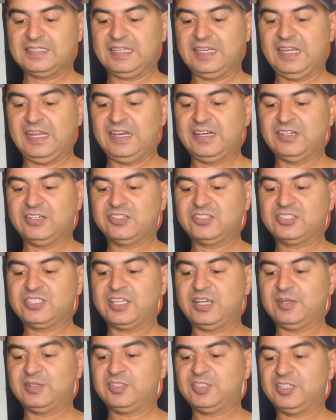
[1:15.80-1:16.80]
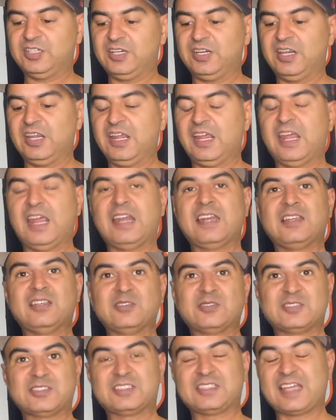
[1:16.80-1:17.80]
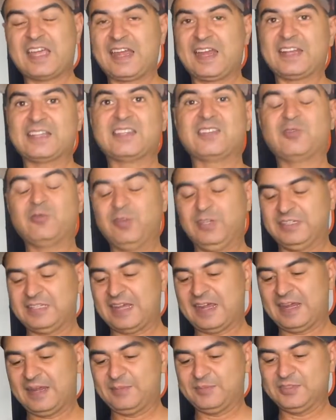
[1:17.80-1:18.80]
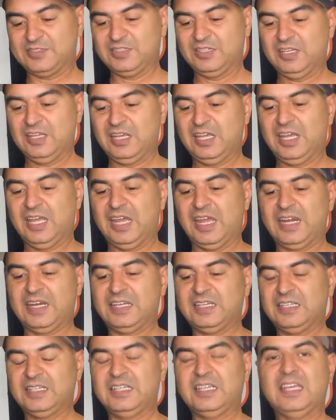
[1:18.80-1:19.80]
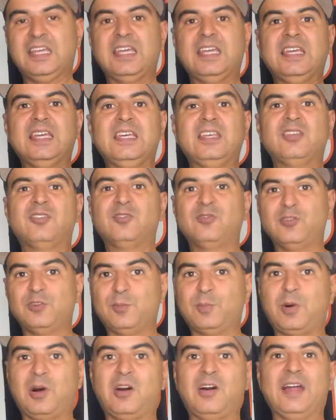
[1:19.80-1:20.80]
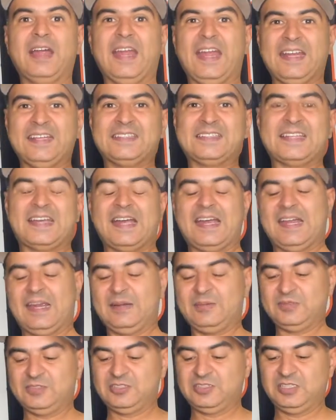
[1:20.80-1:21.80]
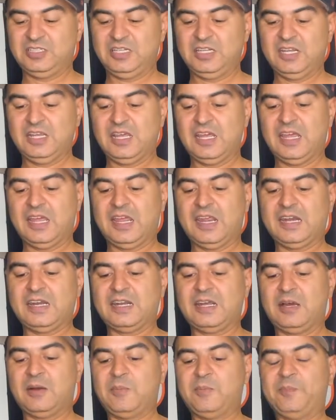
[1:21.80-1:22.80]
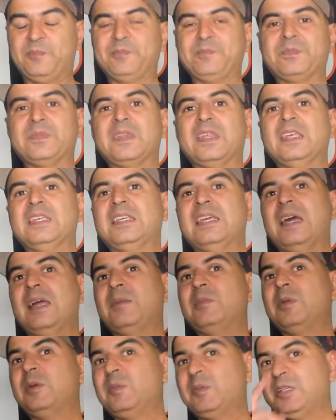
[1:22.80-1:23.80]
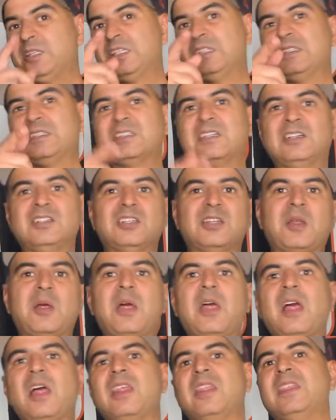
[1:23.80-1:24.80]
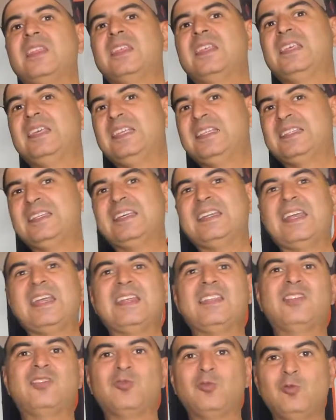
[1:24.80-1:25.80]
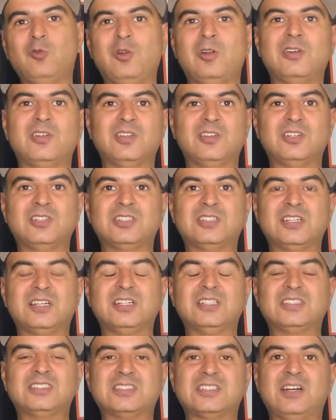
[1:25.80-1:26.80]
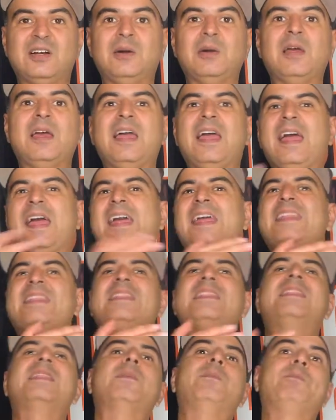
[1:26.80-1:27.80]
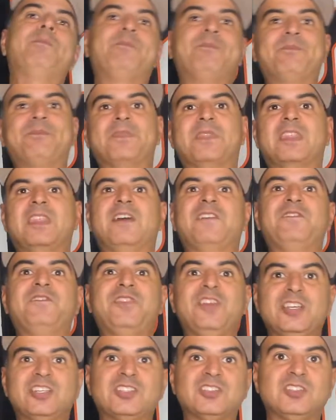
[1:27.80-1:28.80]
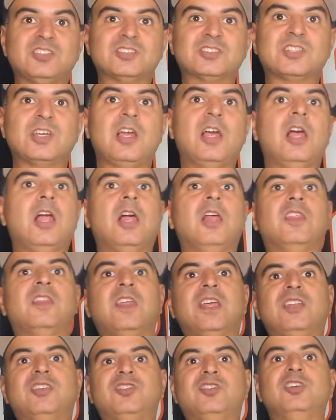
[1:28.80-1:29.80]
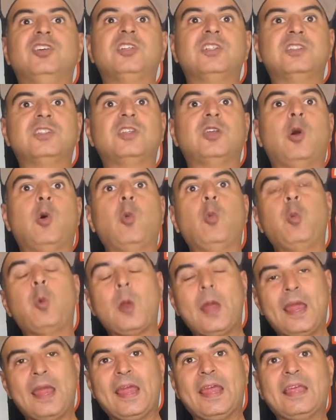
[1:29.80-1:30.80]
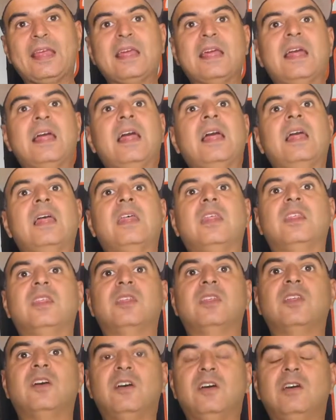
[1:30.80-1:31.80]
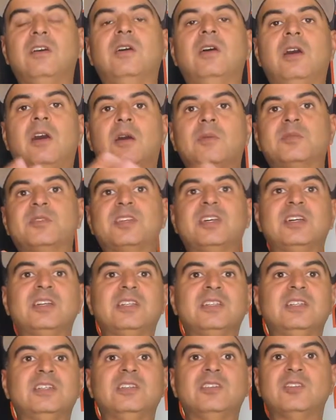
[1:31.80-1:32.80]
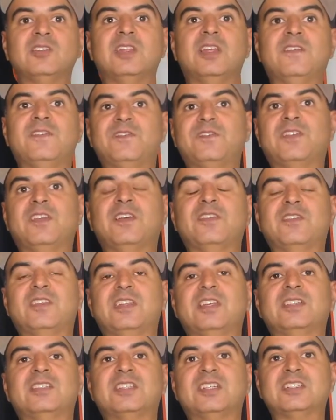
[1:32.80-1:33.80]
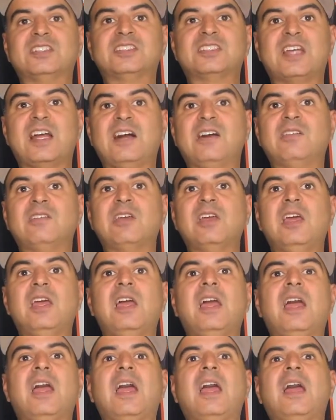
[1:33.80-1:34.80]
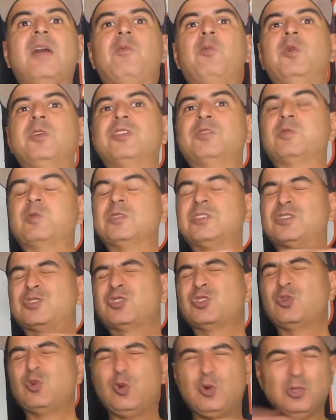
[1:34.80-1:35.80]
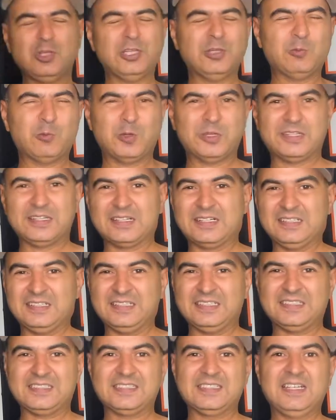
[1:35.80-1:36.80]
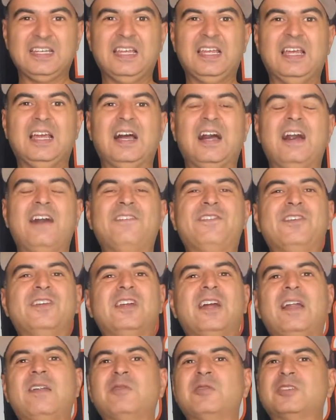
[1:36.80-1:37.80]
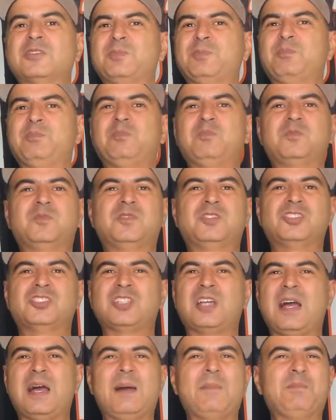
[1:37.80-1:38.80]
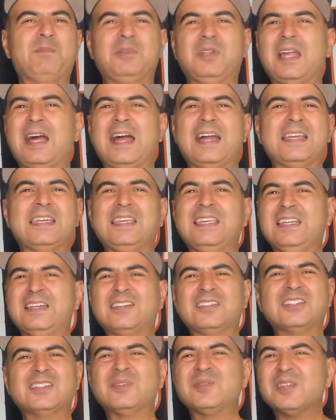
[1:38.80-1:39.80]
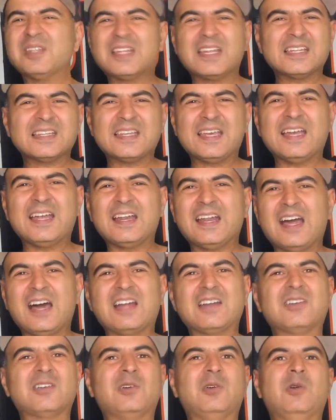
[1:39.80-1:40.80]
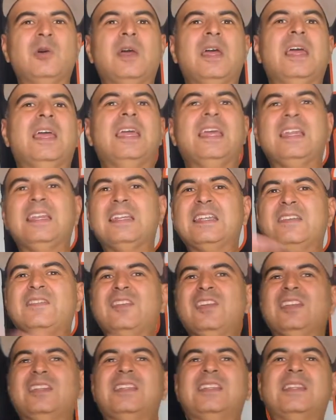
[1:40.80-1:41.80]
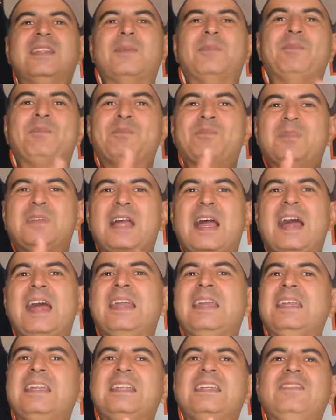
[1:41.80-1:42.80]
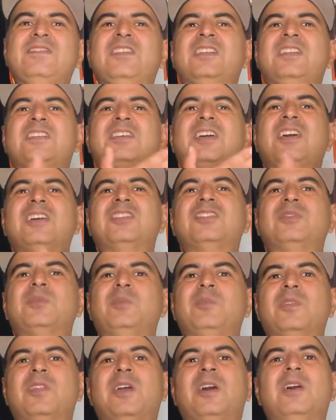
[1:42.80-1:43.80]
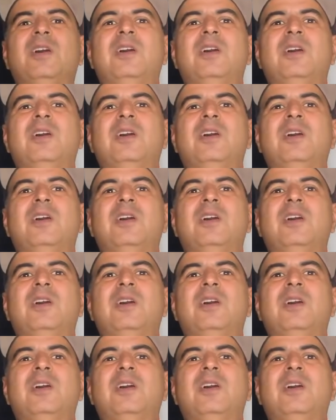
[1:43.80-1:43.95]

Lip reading: interception, and he was sacked 3 times. And he threw the ball 8 times, and let me tell you. He did. He threw another touchdown, and the officials, they took away the touchdown, which was totally ridiculous. I forgot it was chop blocking or something like that. I don't know. The guy didn't even touch him. He